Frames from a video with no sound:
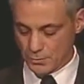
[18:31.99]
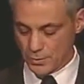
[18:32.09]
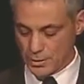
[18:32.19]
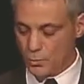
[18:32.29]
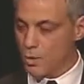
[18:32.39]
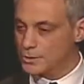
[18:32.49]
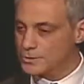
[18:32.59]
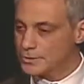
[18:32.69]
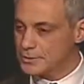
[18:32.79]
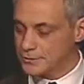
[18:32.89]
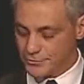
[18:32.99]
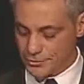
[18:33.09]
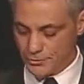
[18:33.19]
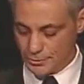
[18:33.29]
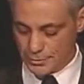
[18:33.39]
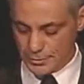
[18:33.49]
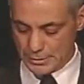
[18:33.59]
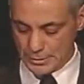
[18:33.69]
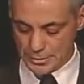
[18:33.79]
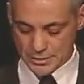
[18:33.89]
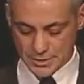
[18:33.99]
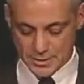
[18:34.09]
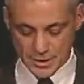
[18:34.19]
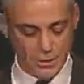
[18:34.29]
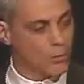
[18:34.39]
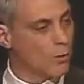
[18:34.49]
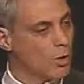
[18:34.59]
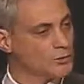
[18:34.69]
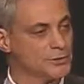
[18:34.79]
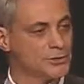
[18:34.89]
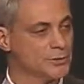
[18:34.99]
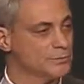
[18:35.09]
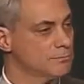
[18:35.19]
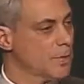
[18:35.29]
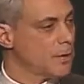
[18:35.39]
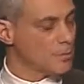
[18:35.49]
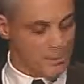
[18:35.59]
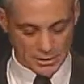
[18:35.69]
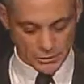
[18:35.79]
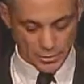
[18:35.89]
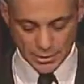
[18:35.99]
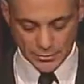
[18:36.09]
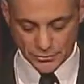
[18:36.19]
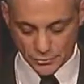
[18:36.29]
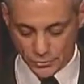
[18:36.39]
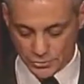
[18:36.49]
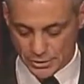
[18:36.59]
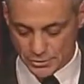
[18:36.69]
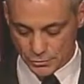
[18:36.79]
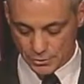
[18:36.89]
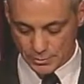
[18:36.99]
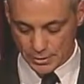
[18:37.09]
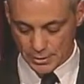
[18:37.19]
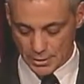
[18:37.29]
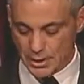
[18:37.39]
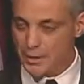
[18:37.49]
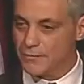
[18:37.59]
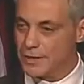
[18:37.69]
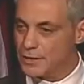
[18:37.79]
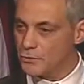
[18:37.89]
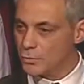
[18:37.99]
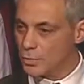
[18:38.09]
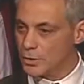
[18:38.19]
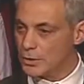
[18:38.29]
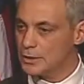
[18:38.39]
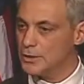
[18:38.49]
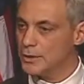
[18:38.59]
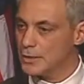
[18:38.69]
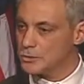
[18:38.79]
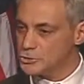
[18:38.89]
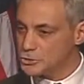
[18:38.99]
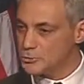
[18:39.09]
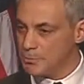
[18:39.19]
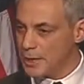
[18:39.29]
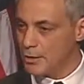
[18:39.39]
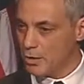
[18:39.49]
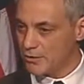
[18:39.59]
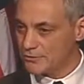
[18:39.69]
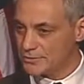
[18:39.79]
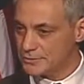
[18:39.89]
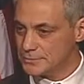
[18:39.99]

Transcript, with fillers: when he walks in an interview, says that Harold Washington, Malcolm X, or any of the schools on his resume, that his work should pay off.